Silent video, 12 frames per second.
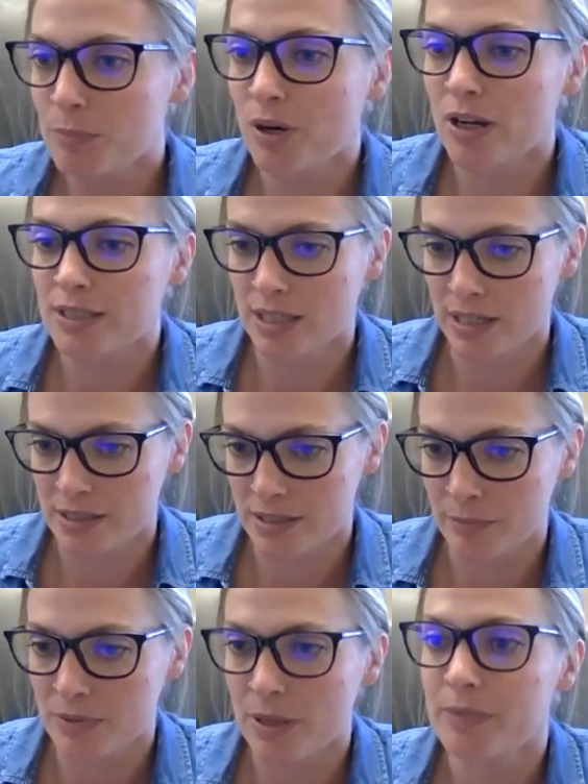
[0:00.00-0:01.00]
process,
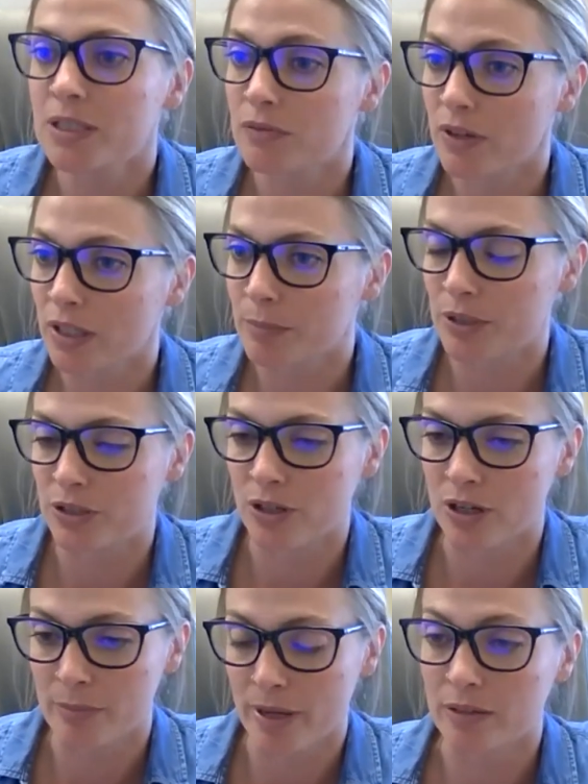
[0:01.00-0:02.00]
something developed to
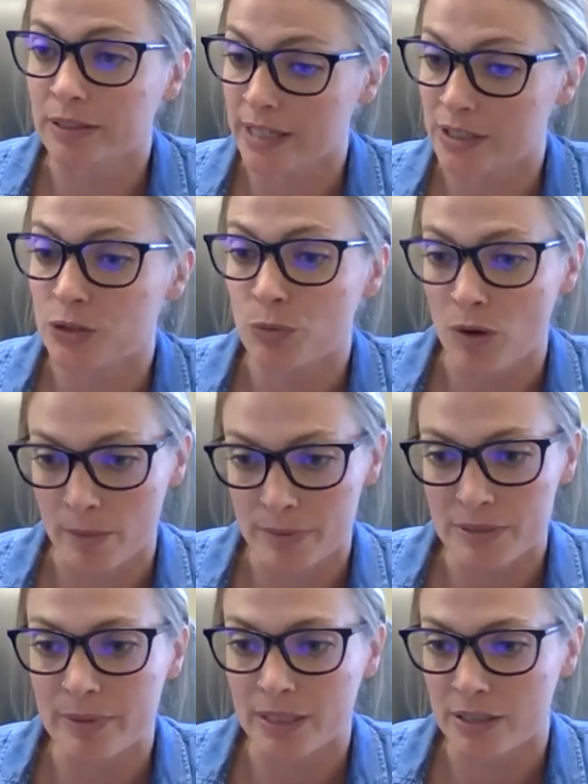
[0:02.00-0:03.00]
talk about land
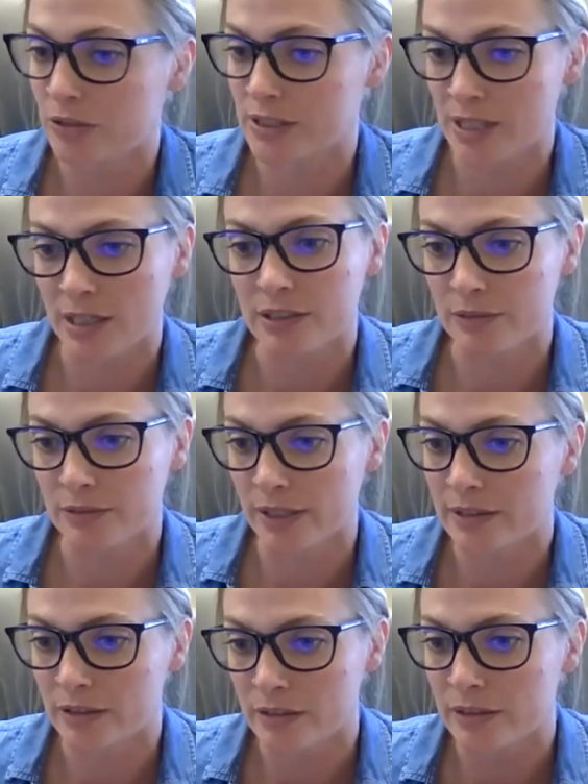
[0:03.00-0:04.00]
swaps, because you're exactly right.
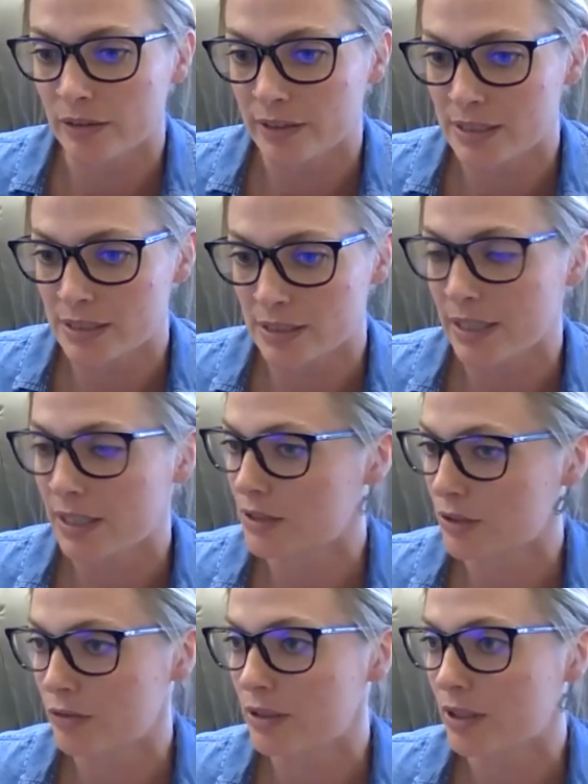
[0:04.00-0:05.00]
There is land
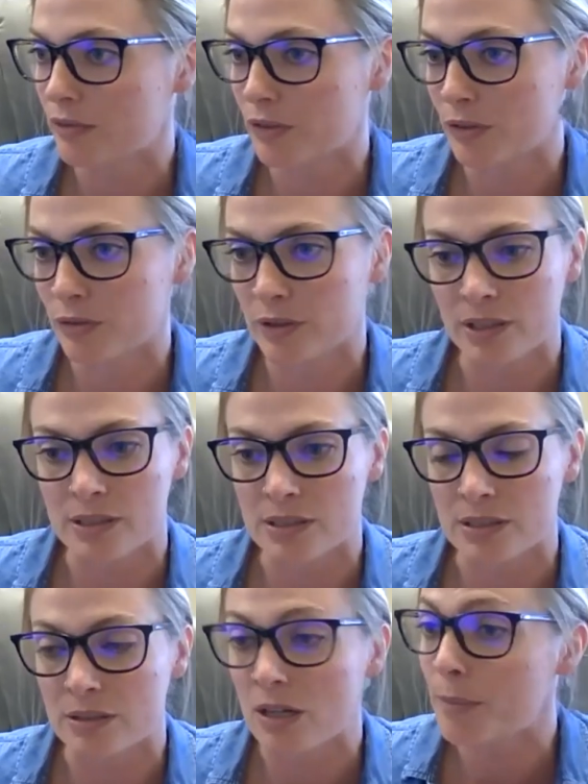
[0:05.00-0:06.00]
zoned EFU that
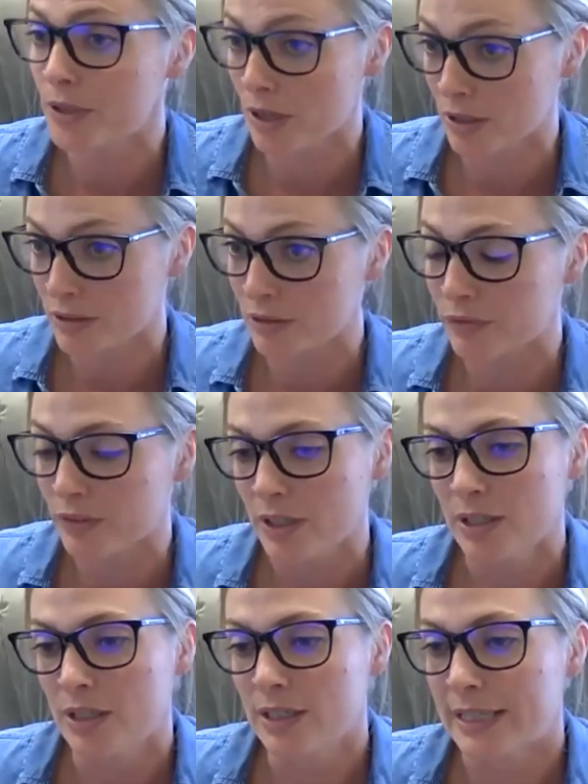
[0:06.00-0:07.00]
is not productive,
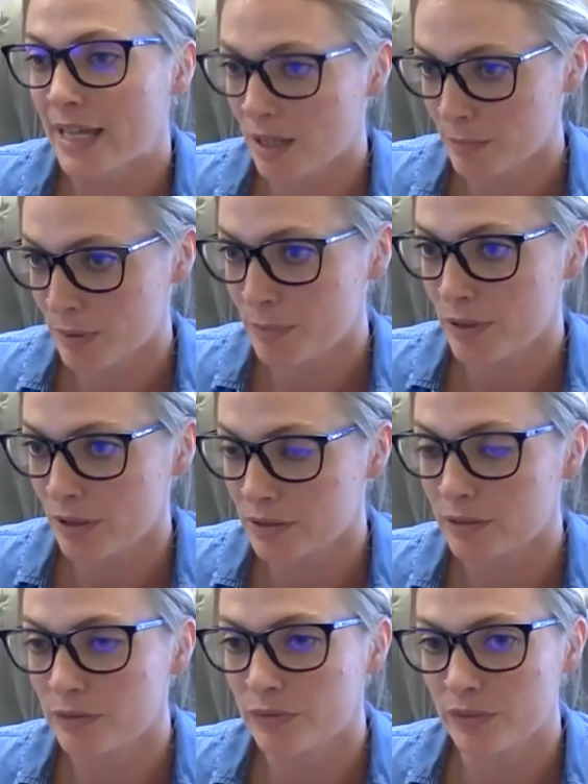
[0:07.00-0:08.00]
cannot be
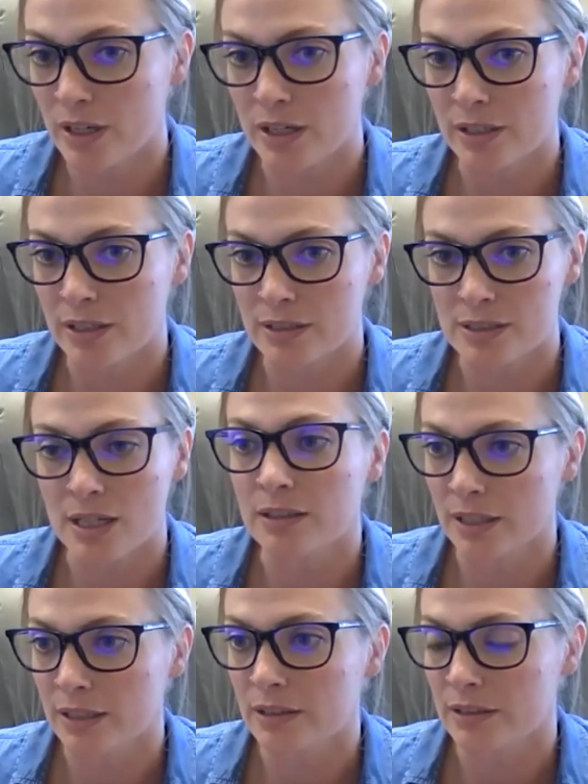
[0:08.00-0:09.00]
productive, and is
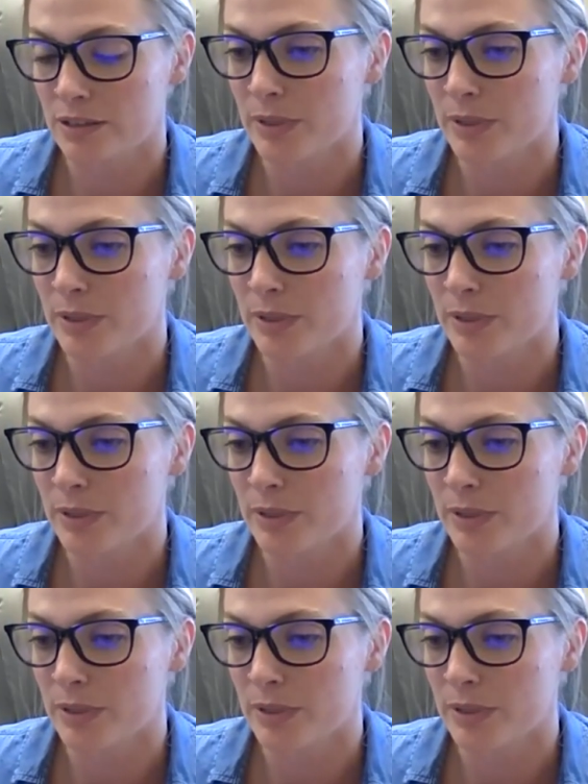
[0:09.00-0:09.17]
unlikely